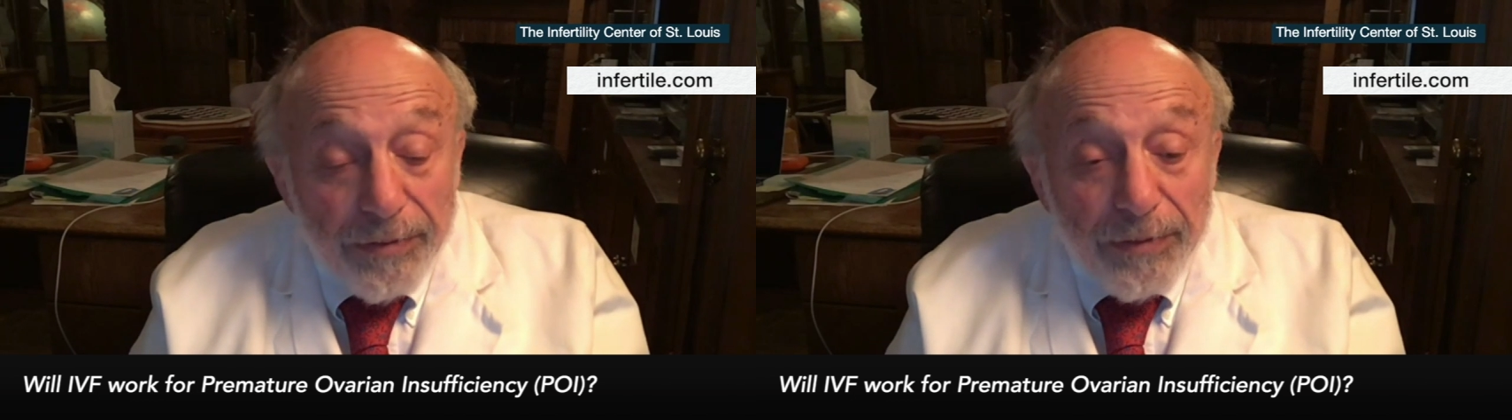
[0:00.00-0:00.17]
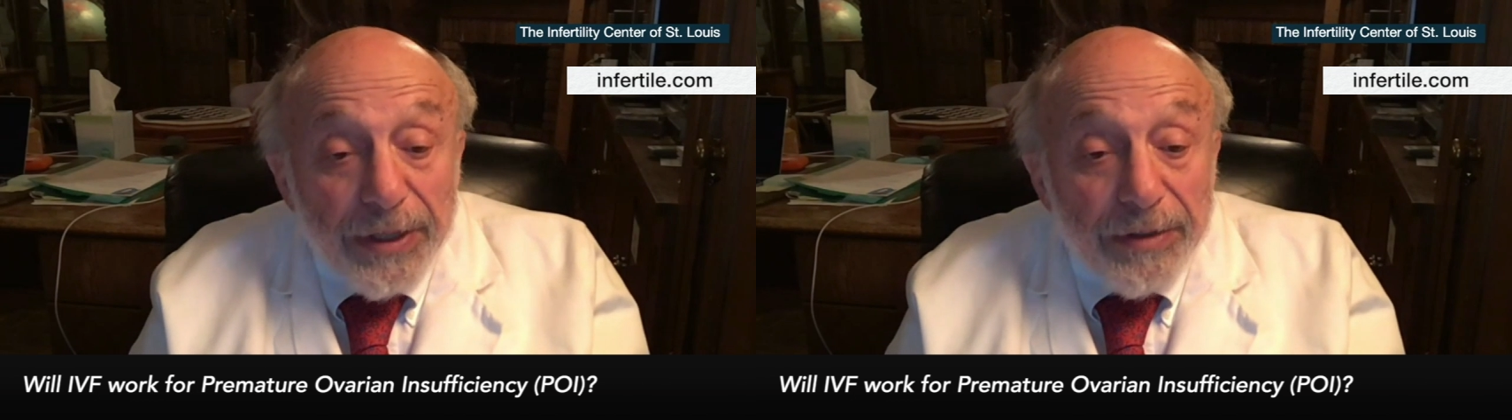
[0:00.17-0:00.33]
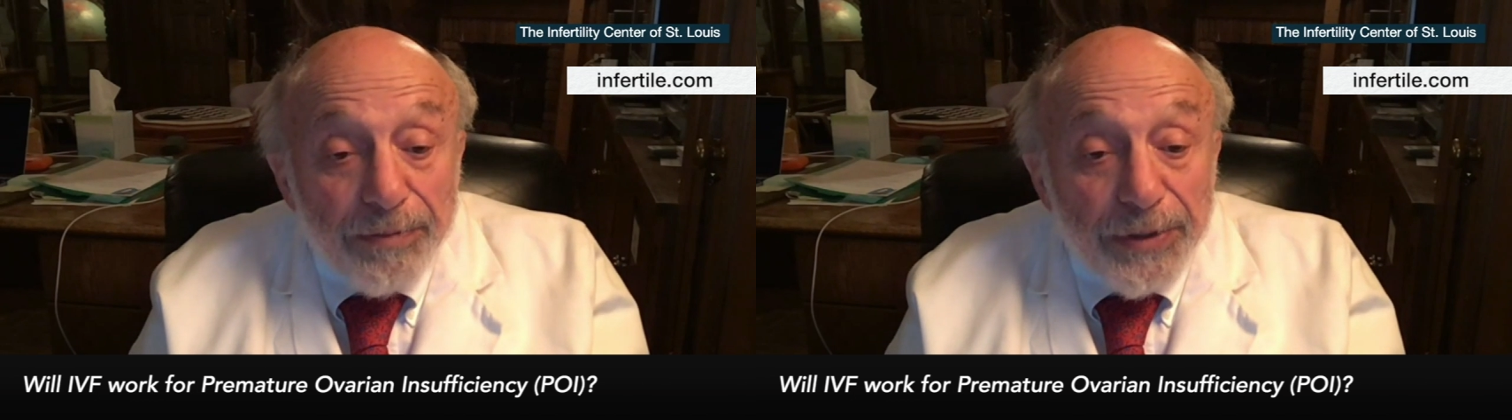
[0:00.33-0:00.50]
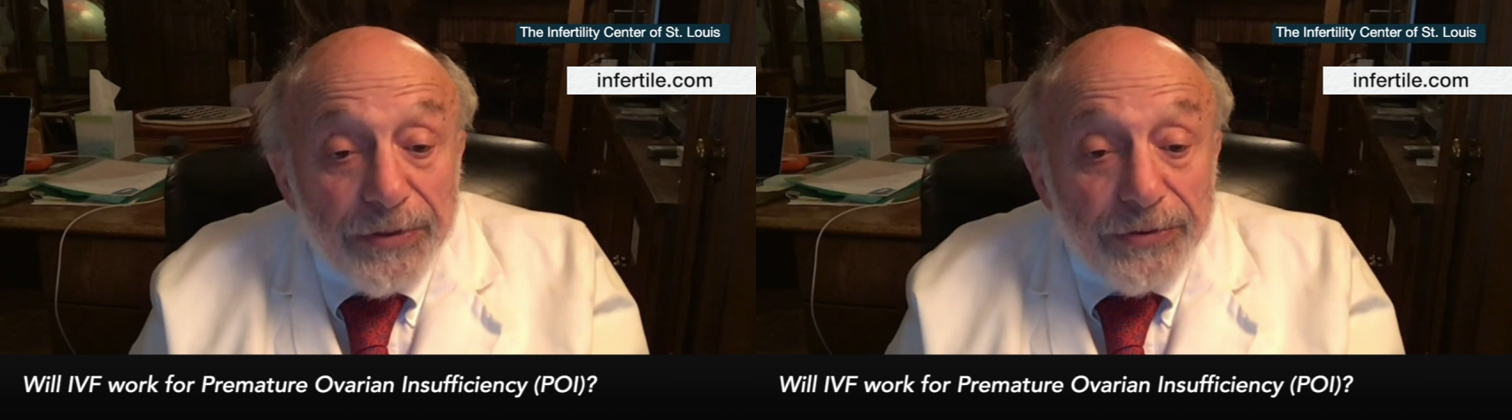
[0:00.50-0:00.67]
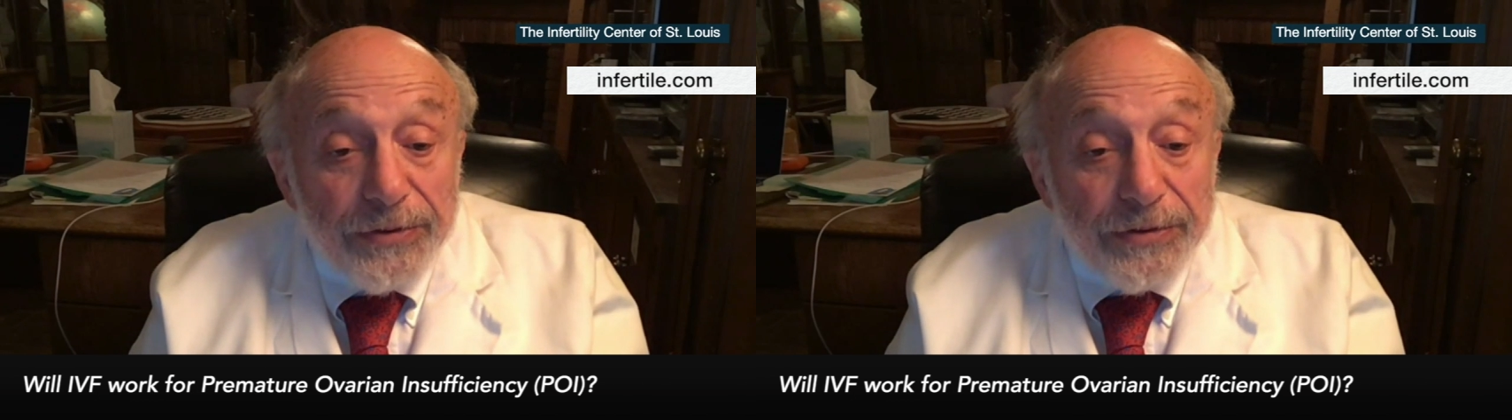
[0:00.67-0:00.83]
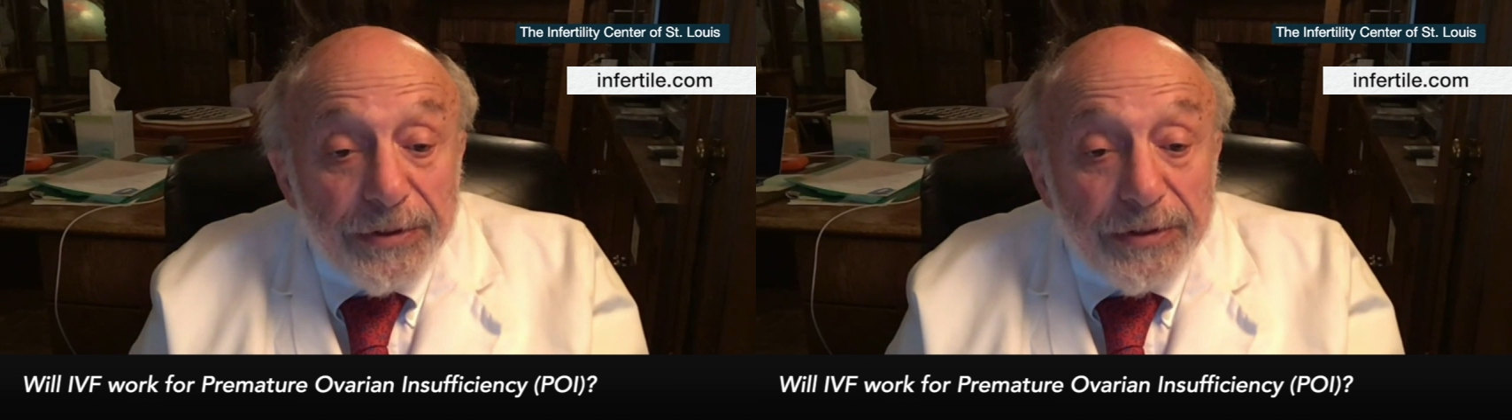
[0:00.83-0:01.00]
made
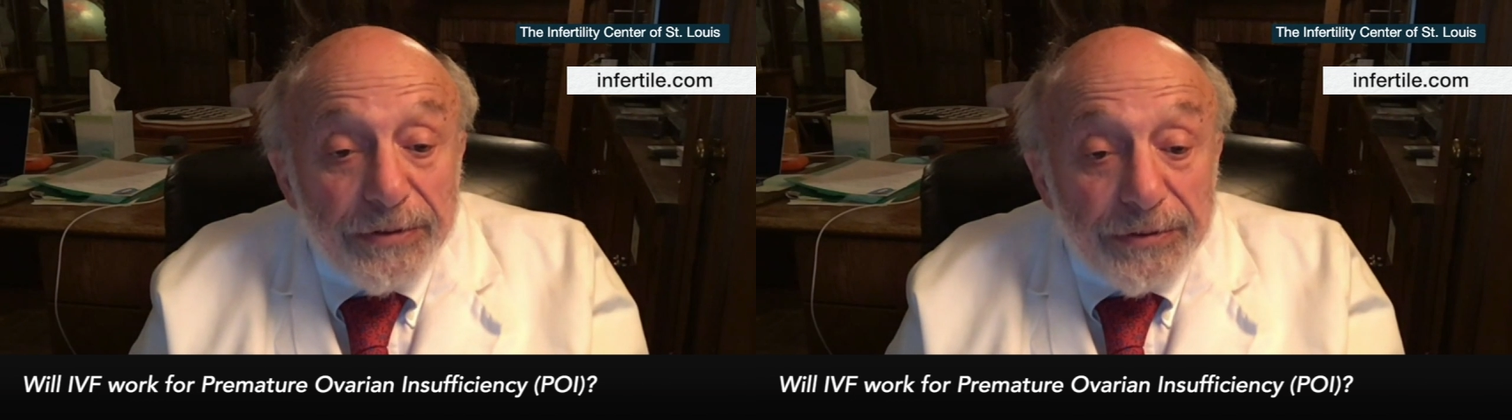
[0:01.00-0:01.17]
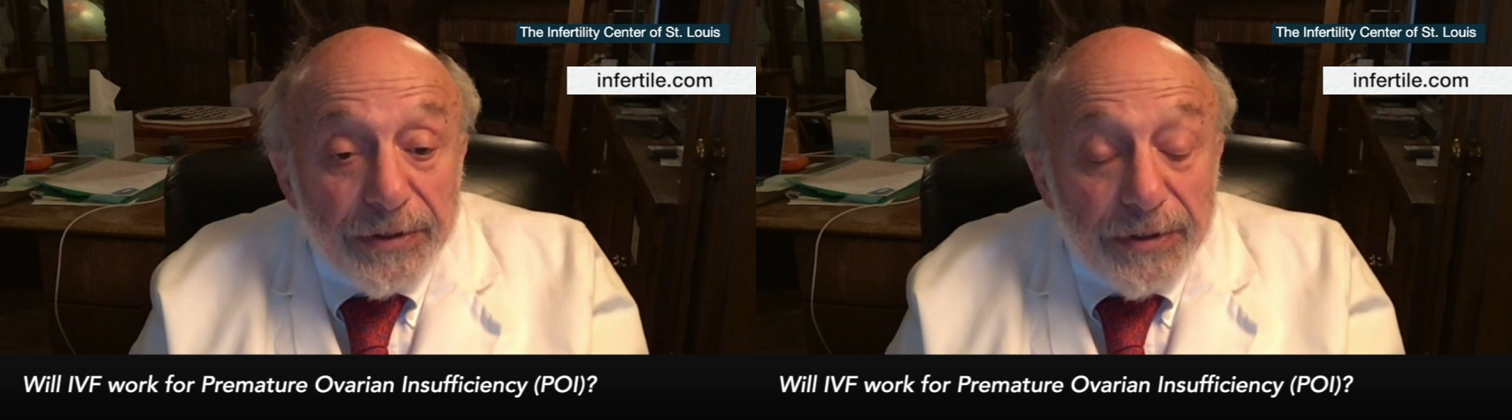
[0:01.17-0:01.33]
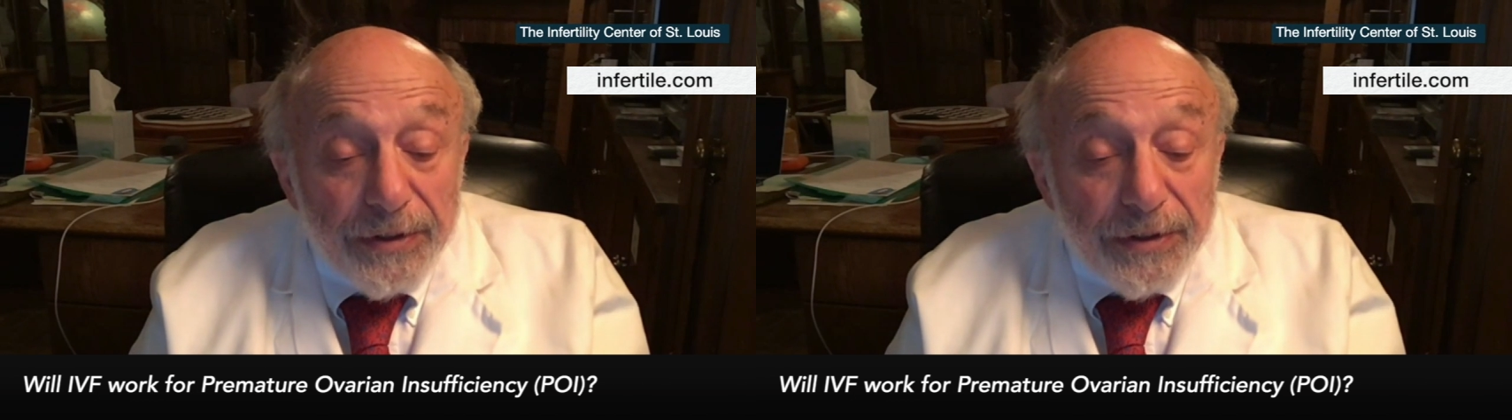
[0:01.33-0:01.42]
PGCs.